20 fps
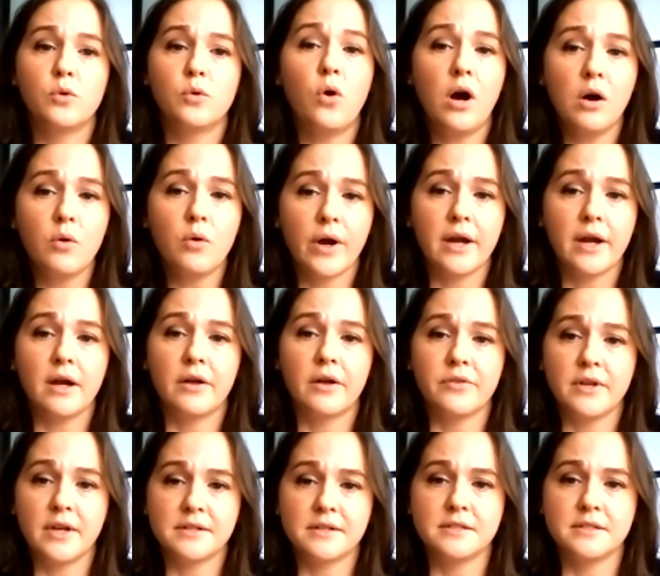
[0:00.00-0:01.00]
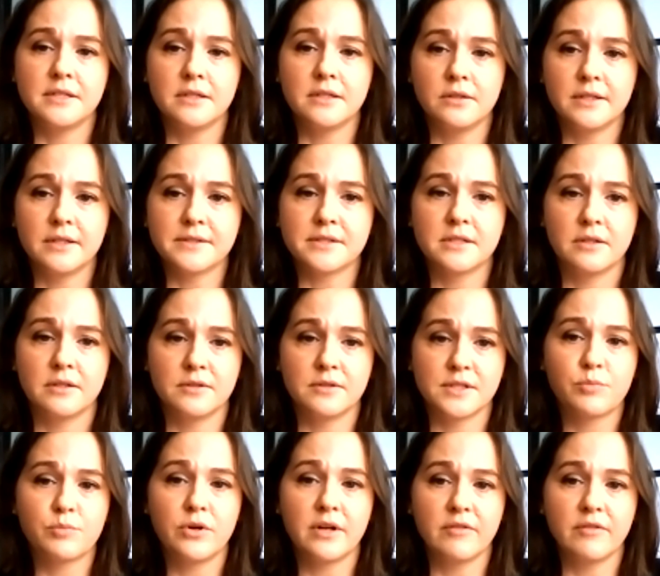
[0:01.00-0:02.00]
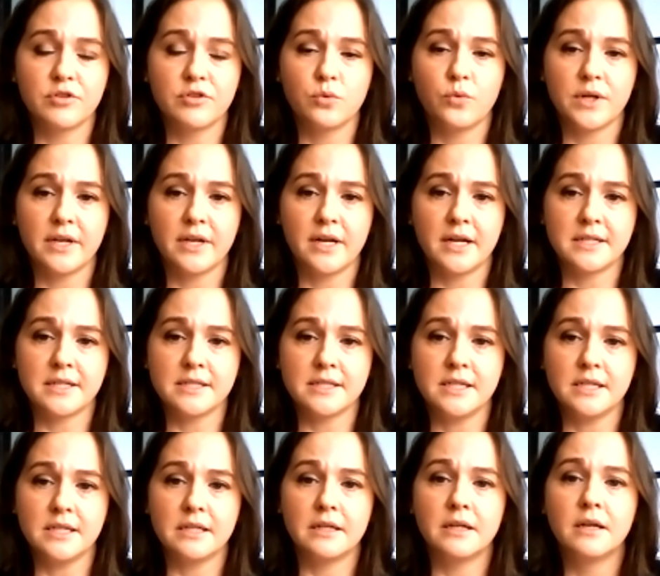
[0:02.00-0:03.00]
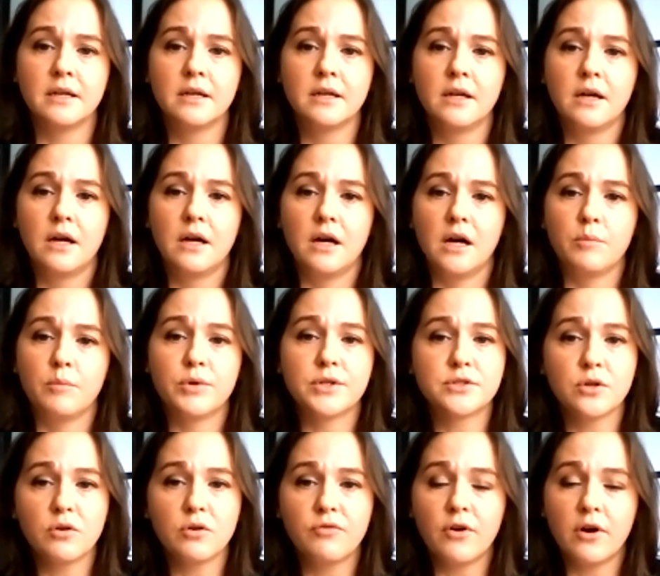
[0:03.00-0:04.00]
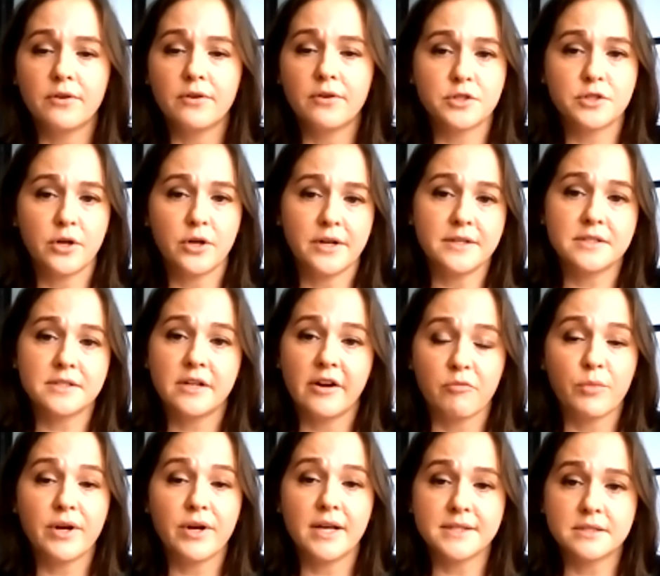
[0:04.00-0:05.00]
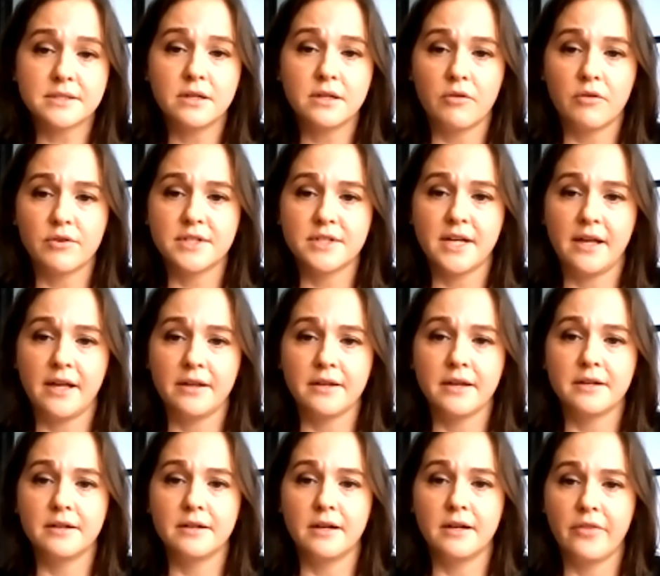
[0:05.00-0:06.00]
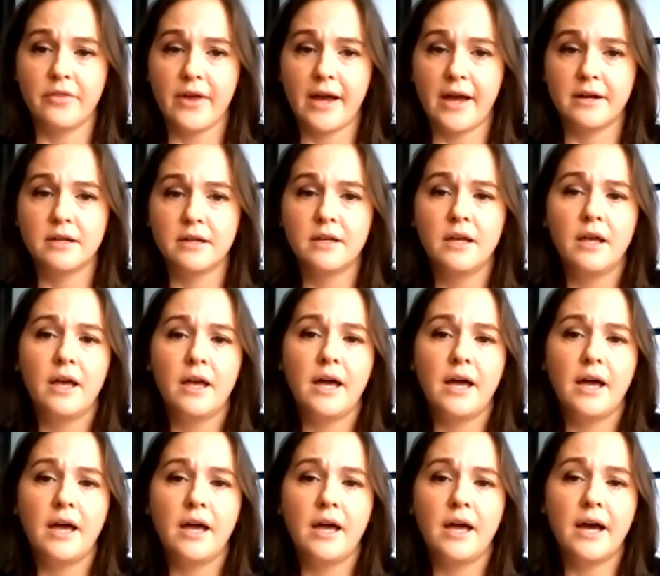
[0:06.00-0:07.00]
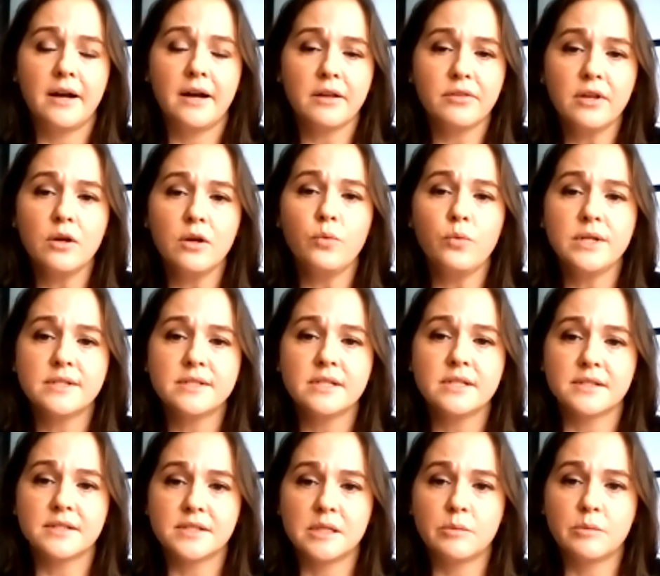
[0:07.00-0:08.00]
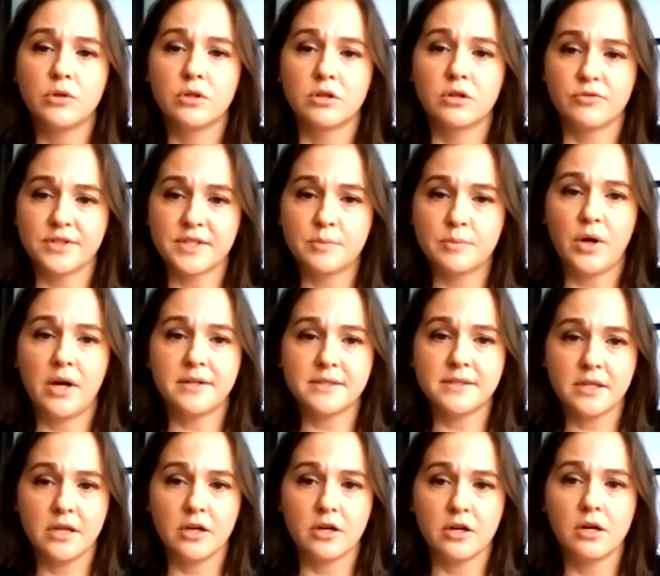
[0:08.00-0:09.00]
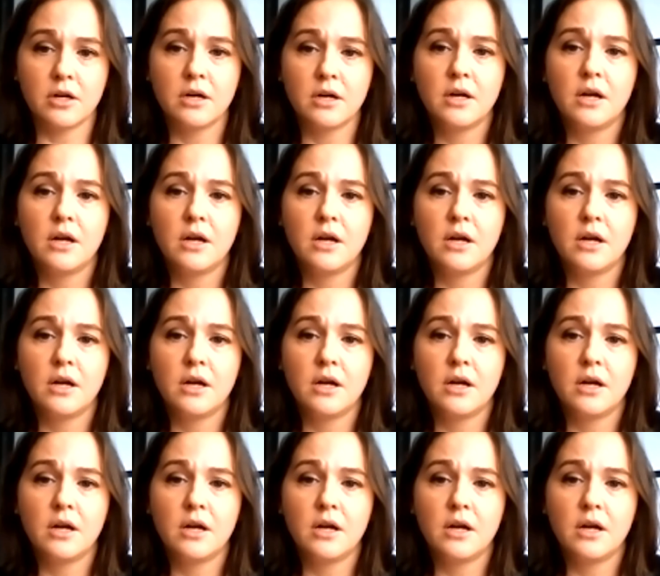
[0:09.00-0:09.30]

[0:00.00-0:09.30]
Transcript: Huawei on the entity list in the spring of 2019. But so far, the Chinese government has not retaliated on that. And I think we'd see a similar response here.